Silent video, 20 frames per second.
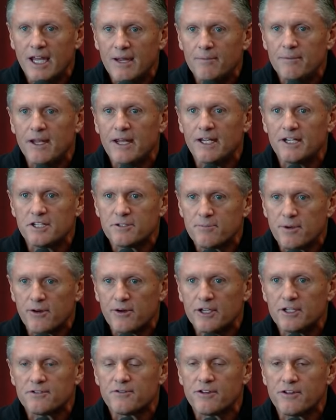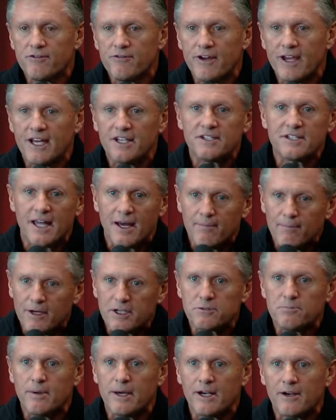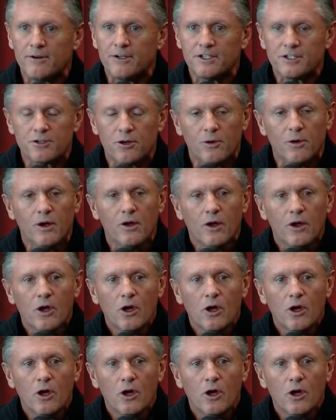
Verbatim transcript: game day experience for the fans that much better. And so